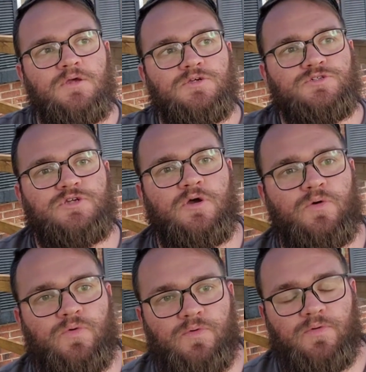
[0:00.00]

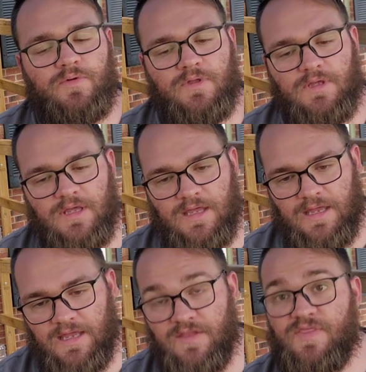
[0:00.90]
So,
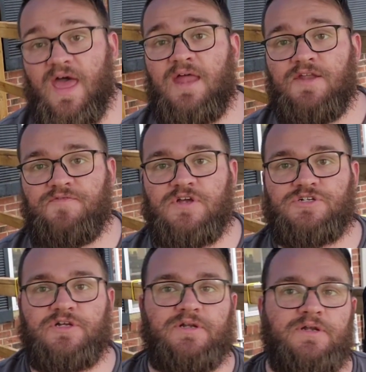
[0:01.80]
in that
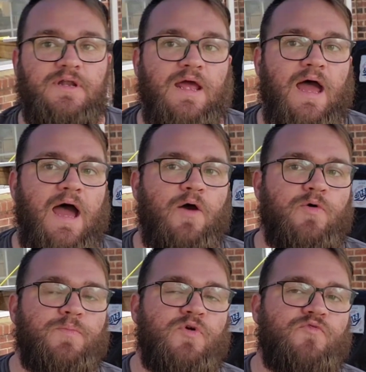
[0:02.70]
division, I
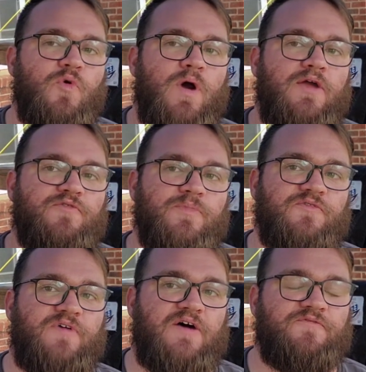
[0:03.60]
would move away from the
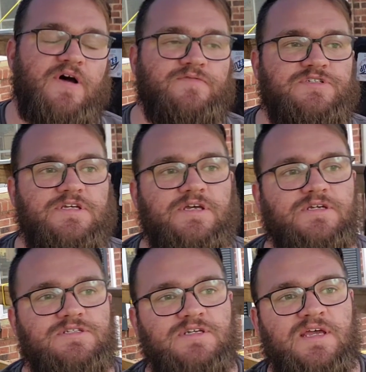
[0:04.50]

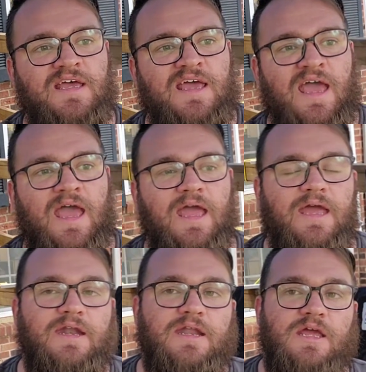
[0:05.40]
5.56,
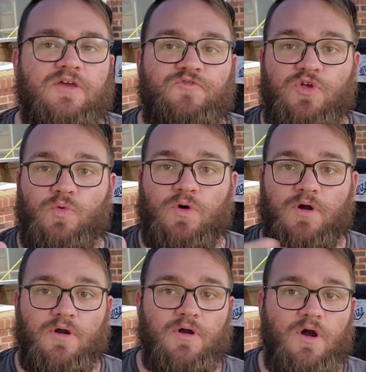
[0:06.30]
and if you
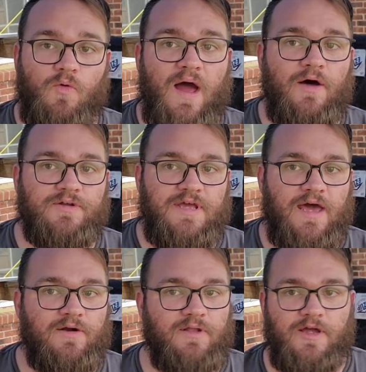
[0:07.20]
were a
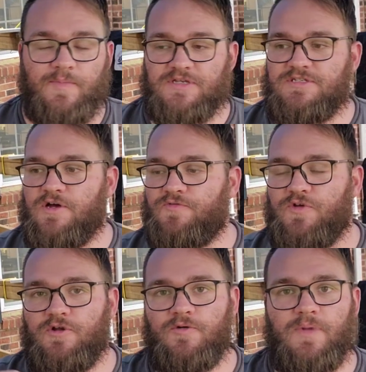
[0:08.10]
wildcatter like myself,
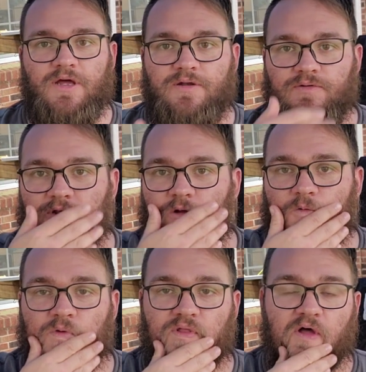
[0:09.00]
you don't mind,
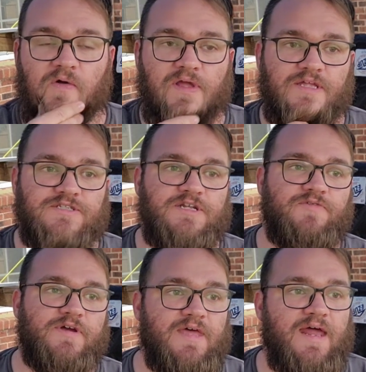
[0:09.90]
reloading and stuff
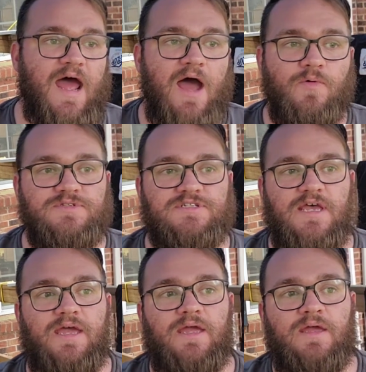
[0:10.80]
like that, I would
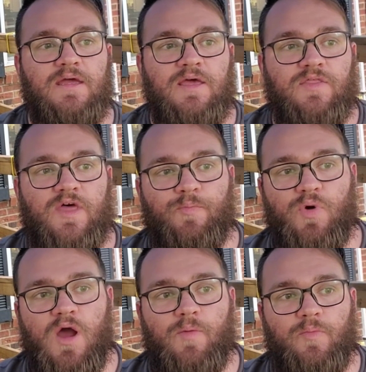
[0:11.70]
say that
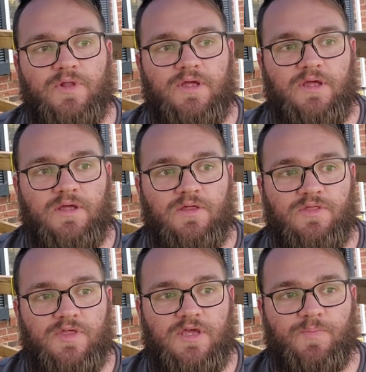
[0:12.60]
probably
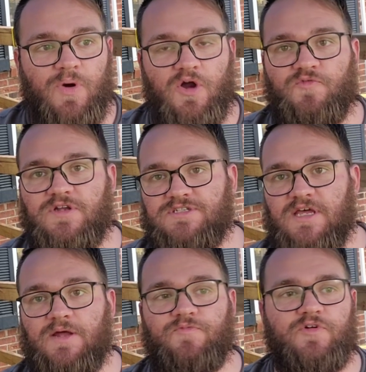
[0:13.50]
the perfect
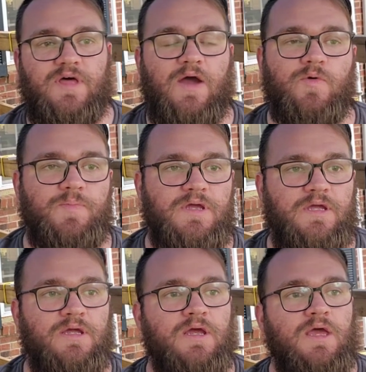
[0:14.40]
setup for that would
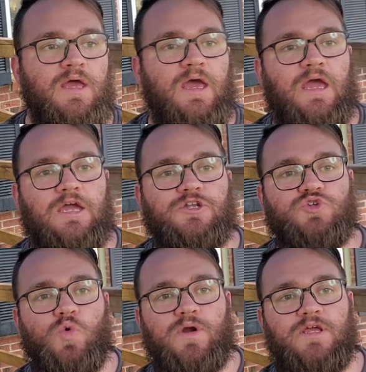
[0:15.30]
be a
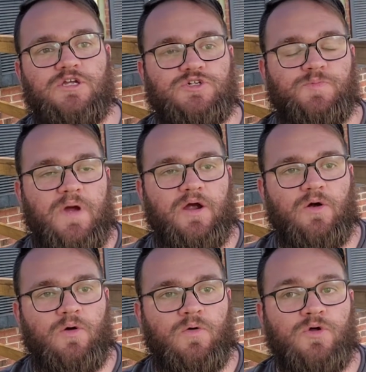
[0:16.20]
20-inch
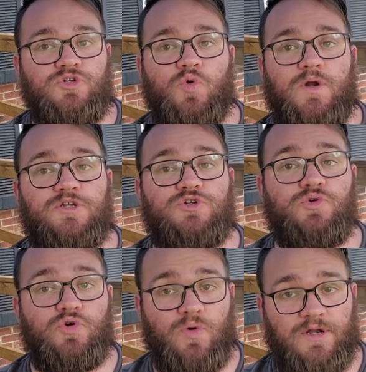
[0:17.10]
barrel,
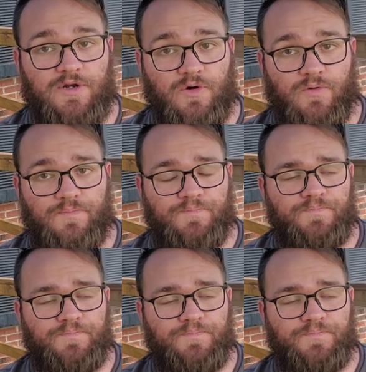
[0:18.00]
22 Grendel,